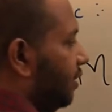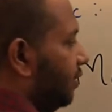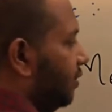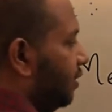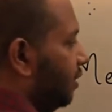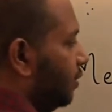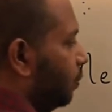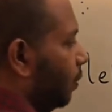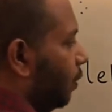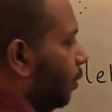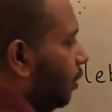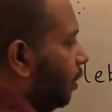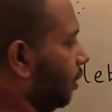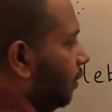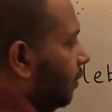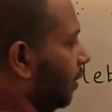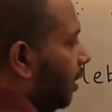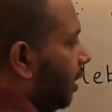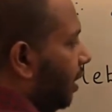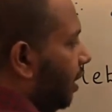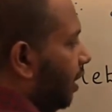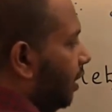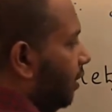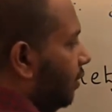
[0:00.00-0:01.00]
this is
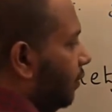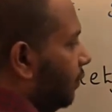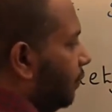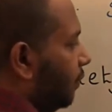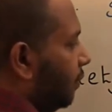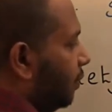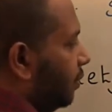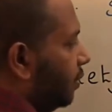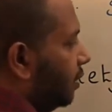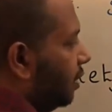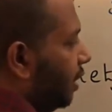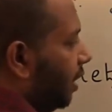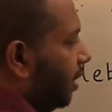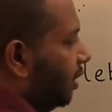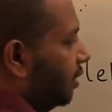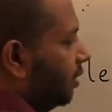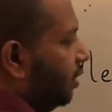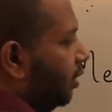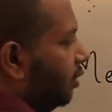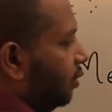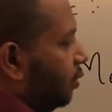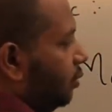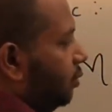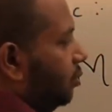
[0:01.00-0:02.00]
polyvalent
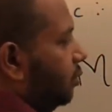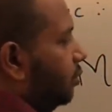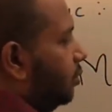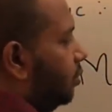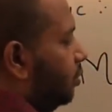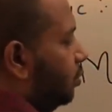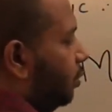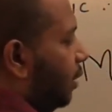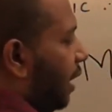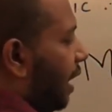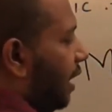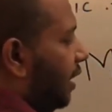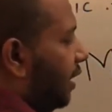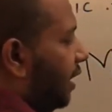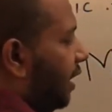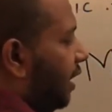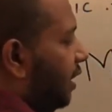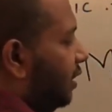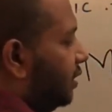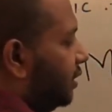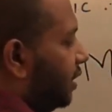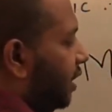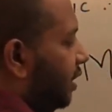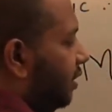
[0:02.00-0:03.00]
connected to 2
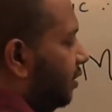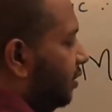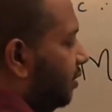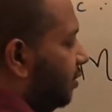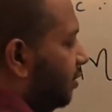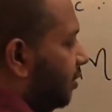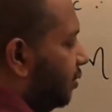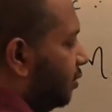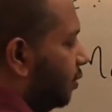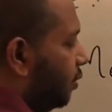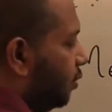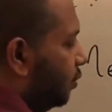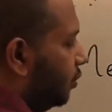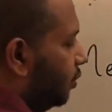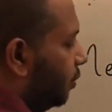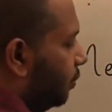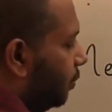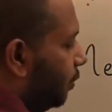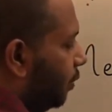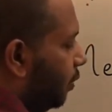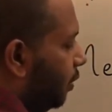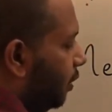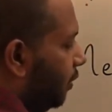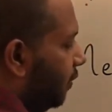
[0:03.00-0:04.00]
alkyl chain. This is also
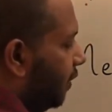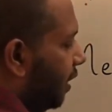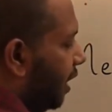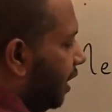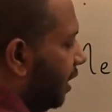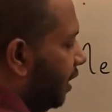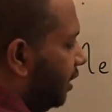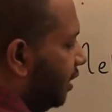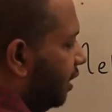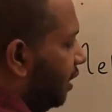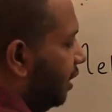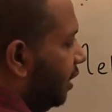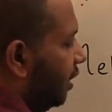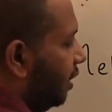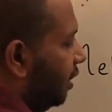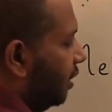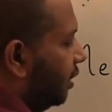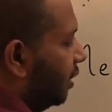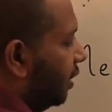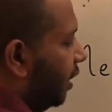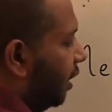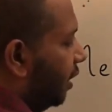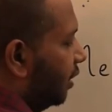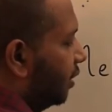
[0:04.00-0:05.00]

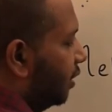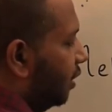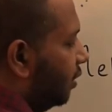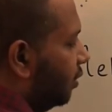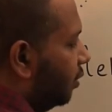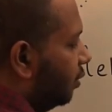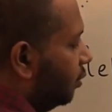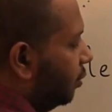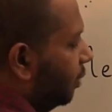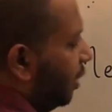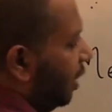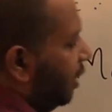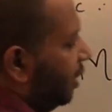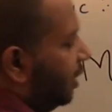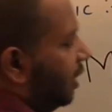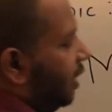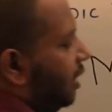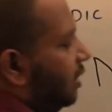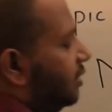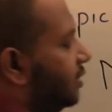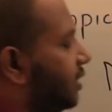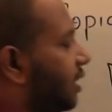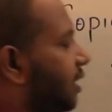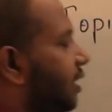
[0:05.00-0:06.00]
polyvalent connected to 2
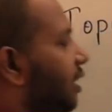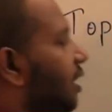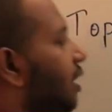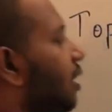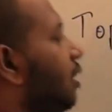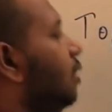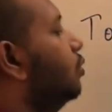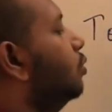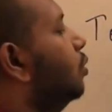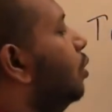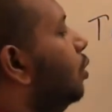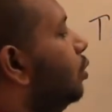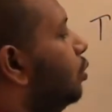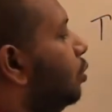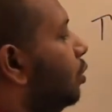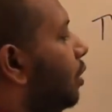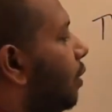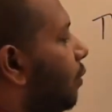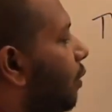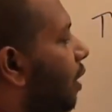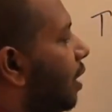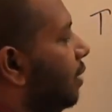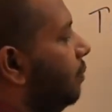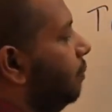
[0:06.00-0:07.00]
alkyl chain. So to
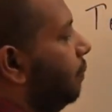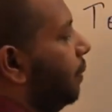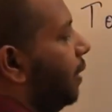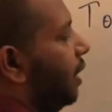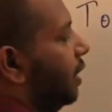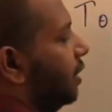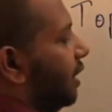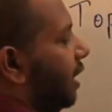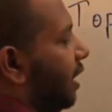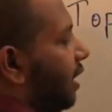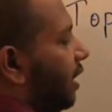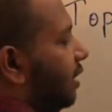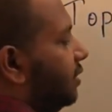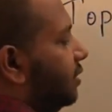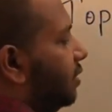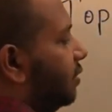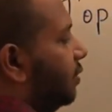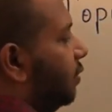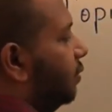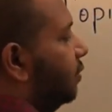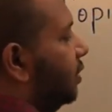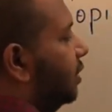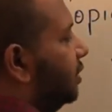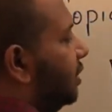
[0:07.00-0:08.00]
the one part
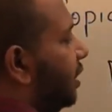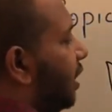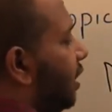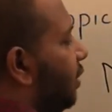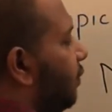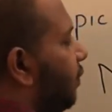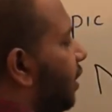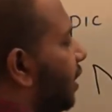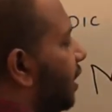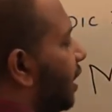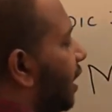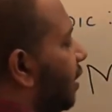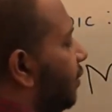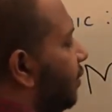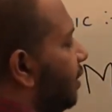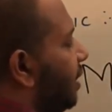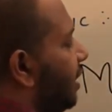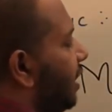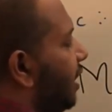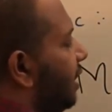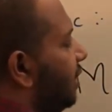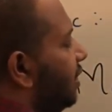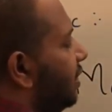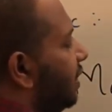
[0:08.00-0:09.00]
LHS of the chain, we have
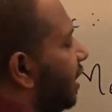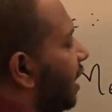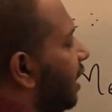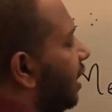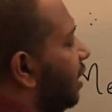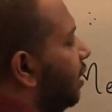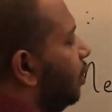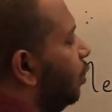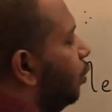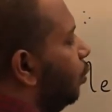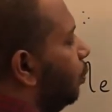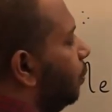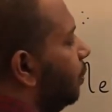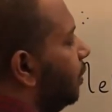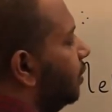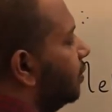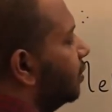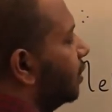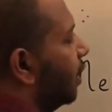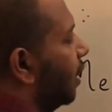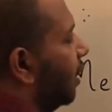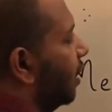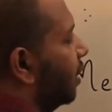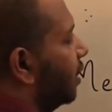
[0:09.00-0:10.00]
ethyl group
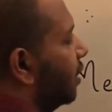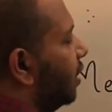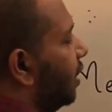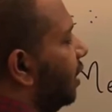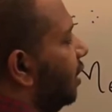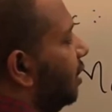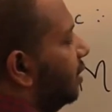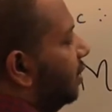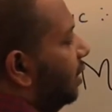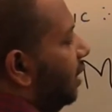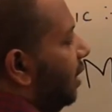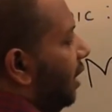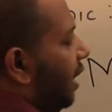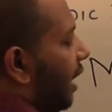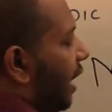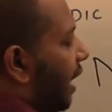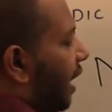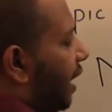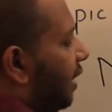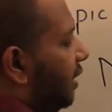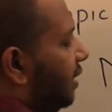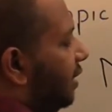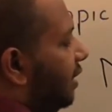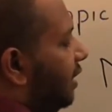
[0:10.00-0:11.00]
is connected
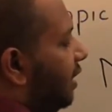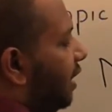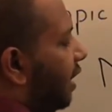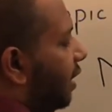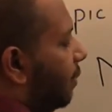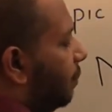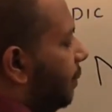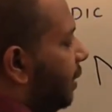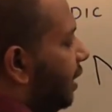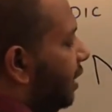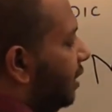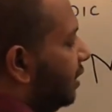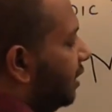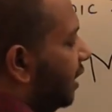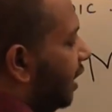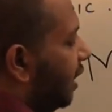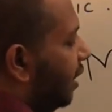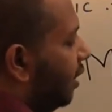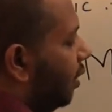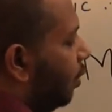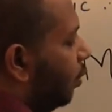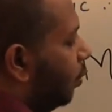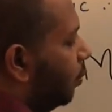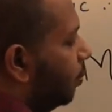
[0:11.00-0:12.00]
and here
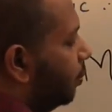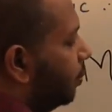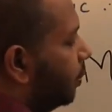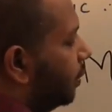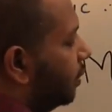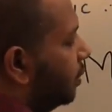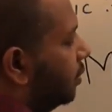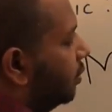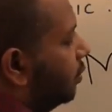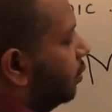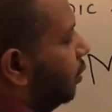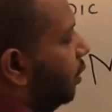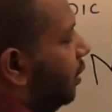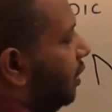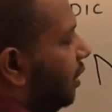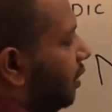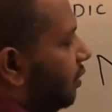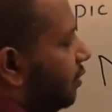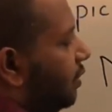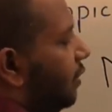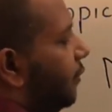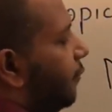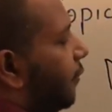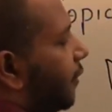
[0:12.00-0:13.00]
methyl group. So it
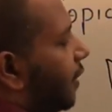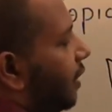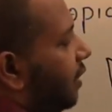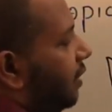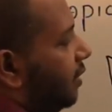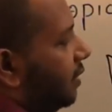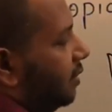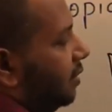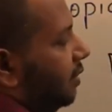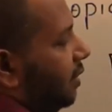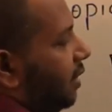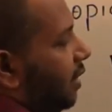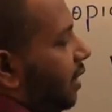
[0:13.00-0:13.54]
is different.